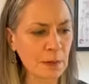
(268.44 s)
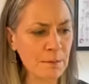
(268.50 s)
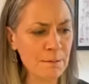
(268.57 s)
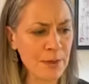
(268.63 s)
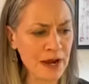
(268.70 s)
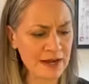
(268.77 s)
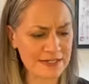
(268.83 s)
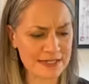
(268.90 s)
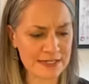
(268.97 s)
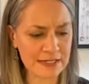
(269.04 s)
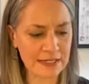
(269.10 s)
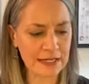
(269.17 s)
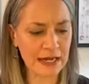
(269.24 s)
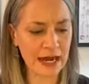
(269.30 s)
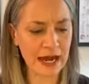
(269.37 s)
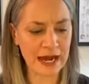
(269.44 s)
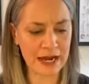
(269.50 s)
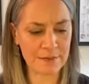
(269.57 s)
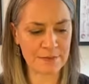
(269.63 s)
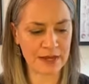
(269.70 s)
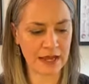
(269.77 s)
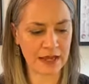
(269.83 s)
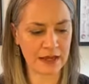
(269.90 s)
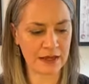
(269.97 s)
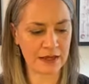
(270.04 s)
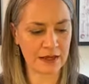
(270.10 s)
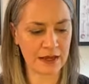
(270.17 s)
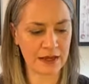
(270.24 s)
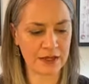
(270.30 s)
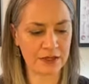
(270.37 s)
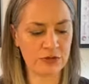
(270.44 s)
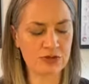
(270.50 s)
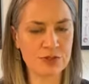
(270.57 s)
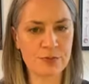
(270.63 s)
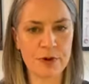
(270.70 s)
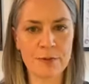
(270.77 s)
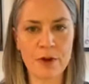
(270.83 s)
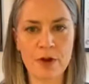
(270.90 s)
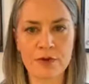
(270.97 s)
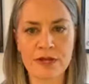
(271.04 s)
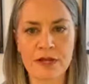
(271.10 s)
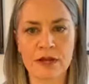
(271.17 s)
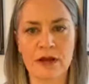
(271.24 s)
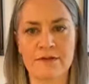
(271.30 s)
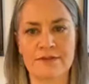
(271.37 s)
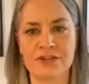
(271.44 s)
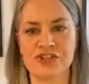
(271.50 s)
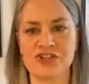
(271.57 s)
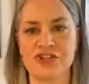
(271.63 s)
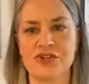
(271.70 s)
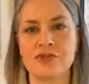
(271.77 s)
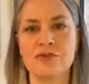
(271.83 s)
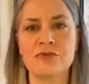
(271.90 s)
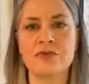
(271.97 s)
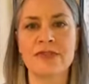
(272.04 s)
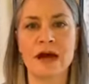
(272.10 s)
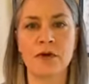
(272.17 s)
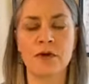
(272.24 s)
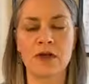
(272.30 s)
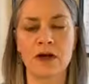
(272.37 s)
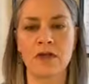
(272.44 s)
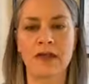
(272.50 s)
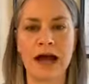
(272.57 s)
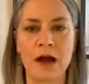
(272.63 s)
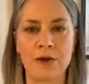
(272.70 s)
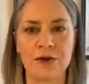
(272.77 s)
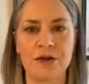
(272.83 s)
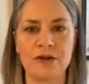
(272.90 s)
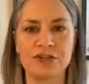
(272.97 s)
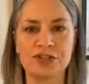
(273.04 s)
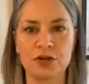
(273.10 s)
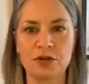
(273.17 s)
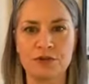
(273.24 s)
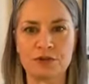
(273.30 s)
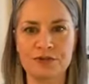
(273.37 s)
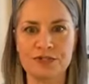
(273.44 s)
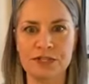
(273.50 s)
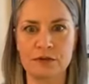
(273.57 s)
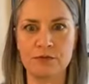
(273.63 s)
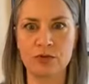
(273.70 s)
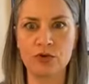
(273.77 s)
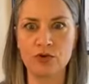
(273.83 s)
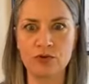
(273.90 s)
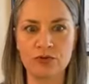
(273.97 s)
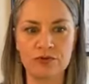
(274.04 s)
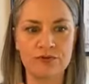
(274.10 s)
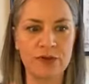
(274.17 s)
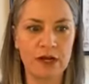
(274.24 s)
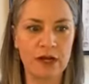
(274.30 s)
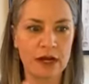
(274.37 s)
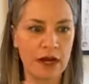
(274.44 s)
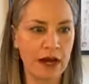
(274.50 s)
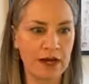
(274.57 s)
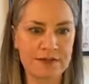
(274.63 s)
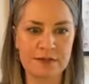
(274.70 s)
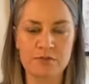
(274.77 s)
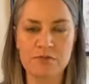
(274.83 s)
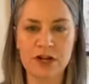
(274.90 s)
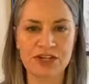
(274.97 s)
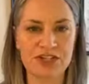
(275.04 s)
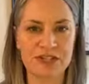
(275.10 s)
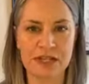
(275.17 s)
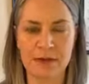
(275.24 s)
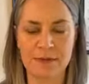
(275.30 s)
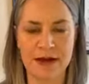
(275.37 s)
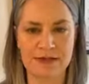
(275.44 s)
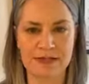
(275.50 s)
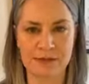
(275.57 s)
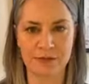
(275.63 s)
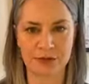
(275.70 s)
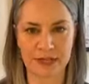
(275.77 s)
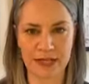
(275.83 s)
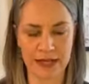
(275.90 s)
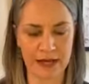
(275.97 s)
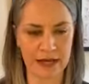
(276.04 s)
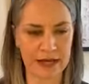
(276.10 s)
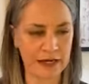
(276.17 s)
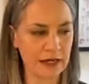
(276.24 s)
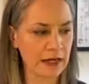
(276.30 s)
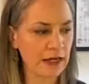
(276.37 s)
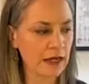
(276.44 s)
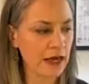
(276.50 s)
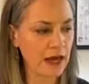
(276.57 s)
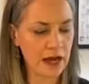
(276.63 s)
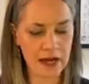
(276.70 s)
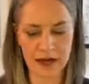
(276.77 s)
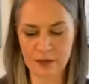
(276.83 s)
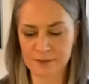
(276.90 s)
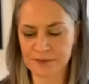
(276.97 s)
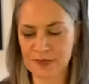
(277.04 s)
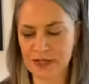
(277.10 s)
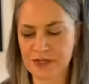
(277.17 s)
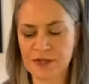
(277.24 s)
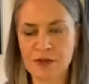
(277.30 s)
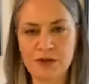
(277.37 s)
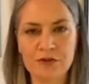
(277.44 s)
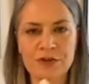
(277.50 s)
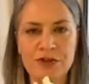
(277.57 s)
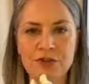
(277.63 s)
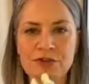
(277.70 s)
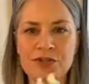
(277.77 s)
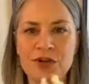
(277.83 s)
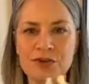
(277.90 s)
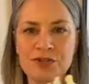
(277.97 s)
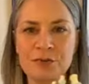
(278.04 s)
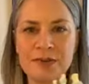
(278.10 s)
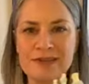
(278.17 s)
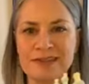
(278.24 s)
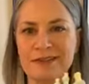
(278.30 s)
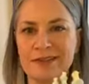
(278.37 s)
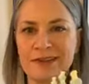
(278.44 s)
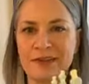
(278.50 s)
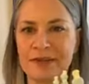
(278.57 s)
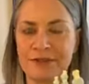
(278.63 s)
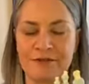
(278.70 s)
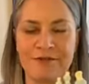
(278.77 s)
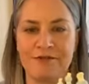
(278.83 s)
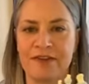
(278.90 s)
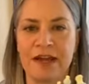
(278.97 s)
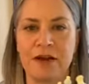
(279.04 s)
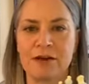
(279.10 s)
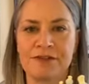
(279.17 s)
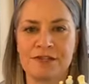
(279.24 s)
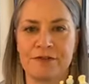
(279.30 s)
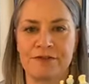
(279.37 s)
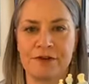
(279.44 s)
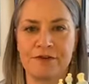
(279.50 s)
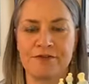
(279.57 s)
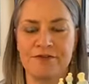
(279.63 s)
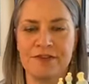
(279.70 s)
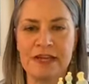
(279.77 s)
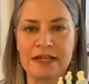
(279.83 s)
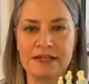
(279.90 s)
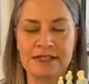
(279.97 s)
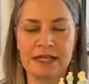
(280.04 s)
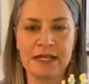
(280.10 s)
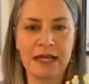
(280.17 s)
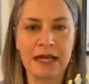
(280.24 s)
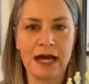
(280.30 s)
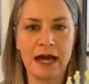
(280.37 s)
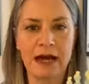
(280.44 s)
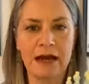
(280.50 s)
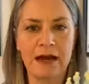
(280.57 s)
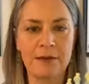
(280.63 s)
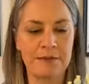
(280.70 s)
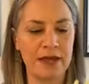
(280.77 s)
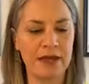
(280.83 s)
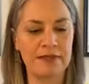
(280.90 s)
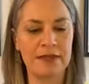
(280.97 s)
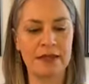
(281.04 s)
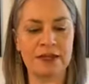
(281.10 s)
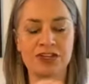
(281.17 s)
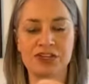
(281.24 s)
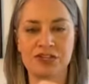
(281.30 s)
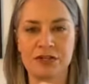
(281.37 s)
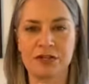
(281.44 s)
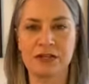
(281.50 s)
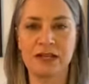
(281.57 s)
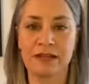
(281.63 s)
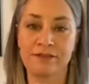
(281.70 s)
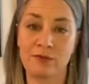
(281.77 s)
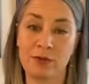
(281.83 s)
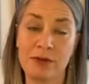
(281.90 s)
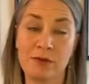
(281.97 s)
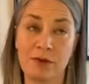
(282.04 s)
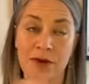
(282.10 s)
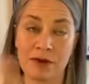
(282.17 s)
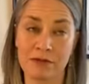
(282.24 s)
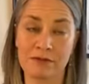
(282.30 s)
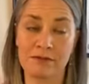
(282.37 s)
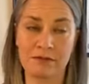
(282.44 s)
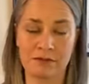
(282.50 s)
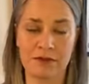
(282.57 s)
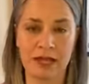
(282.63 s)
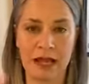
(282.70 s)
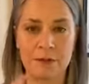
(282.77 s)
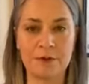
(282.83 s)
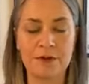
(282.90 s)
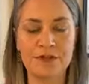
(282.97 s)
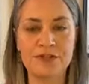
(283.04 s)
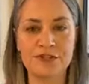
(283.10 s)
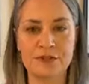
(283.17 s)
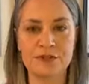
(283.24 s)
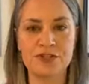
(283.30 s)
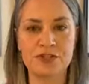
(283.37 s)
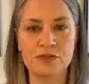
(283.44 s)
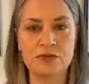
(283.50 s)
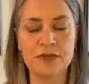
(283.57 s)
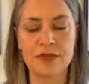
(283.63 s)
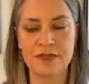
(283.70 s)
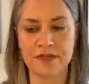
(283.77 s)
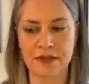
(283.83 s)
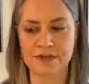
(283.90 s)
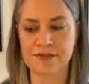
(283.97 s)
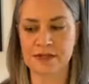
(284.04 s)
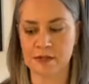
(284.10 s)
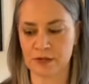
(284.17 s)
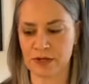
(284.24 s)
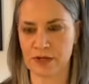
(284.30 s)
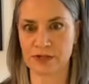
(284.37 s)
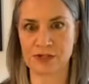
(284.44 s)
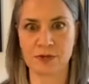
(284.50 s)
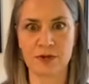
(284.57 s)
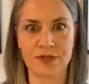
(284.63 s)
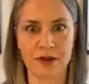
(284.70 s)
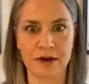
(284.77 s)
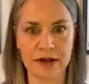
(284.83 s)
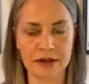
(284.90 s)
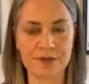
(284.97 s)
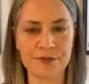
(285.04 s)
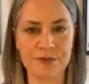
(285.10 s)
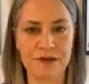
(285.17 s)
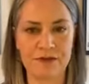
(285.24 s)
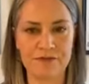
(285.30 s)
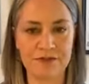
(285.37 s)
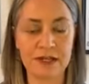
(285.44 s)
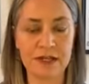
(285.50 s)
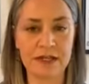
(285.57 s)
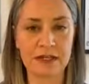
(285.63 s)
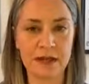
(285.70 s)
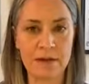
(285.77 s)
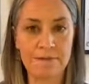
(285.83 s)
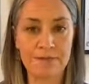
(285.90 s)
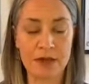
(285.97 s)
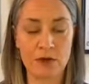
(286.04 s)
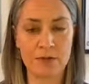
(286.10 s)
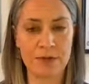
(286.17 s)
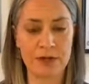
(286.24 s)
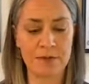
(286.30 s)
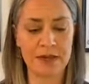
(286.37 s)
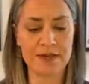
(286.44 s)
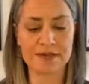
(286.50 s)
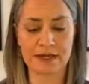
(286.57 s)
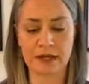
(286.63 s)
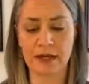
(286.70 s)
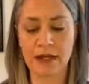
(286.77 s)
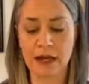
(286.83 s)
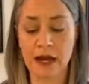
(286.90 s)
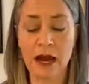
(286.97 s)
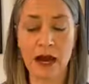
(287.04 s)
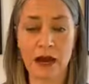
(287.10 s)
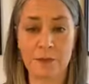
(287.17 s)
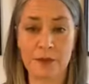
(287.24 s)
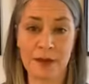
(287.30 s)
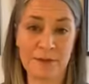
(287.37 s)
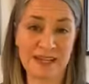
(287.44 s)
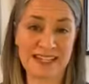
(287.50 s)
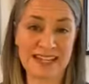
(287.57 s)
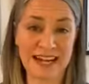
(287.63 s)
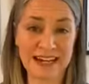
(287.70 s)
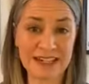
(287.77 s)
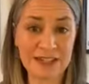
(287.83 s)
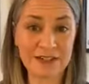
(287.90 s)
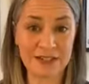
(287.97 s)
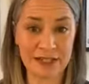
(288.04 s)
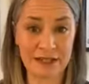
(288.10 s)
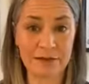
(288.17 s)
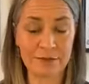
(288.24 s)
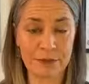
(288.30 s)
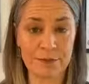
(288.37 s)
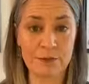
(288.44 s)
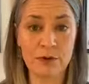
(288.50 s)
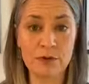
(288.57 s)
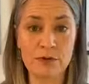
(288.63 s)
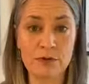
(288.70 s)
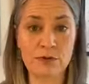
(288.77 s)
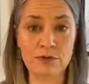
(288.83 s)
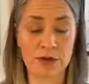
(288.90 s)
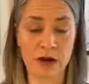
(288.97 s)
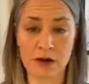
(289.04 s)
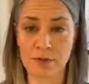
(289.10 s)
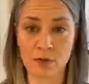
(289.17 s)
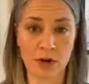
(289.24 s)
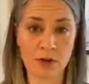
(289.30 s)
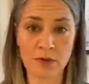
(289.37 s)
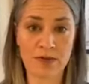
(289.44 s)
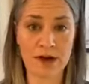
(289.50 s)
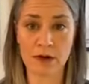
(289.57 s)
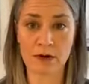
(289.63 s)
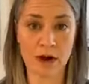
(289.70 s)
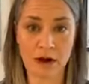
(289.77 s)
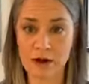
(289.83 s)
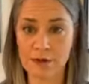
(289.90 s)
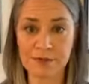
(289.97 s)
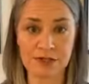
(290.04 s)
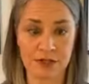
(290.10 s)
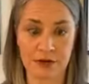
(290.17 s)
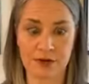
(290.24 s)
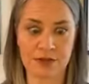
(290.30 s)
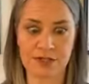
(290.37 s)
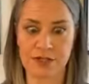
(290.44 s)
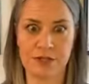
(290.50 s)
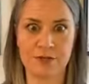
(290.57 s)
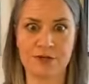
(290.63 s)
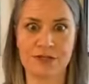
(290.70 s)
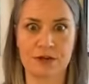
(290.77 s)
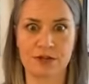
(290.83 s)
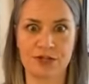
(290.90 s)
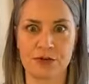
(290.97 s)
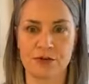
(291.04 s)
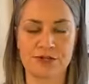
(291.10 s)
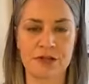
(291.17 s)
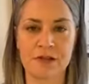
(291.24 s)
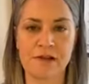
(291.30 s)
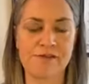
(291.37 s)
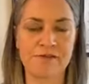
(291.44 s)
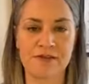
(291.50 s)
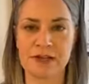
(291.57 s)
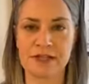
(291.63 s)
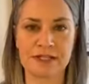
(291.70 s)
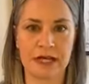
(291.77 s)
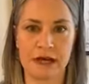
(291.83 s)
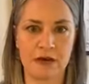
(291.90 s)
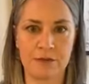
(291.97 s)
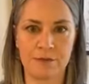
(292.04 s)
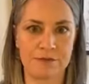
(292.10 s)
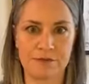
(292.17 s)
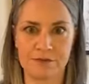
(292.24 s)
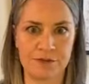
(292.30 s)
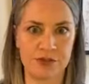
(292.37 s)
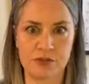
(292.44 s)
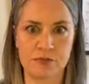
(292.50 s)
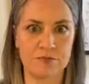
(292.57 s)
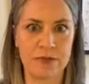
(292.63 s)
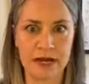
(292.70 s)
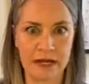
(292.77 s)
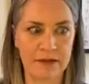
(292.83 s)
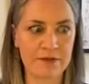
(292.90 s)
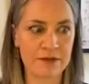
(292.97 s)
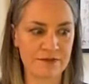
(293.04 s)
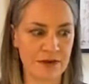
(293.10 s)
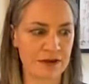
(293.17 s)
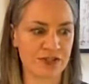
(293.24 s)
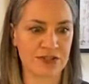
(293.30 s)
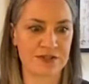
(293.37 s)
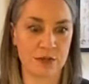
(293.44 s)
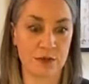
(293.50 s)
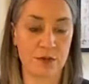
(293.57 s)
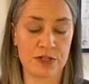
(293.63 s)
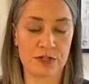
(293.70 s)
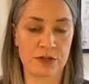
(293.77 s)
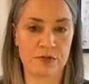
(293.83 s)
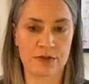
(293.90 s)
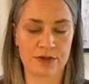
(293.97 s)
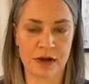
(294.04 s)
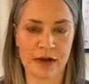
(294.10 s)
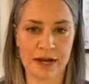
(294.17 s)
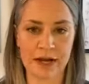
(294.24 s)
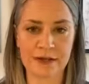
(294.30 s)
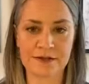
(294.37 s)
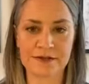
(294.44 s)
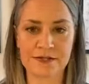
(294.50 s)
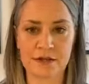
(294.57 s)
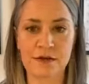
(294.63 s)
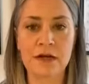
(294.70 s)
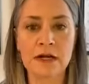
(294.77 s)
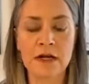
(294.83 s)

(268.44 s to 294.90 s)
But I'm a huge proponent of a shoe that will allow your toes to move as much as they possibly can. So your toes are basically like the fingers of your feet. And they should, if we were able to do the things that we could do with our hands, with our feet, that would be amazing. I mean, technically, people who are born without arms learn to use their toes and their feet to help do many of the functions that we do with our hands. So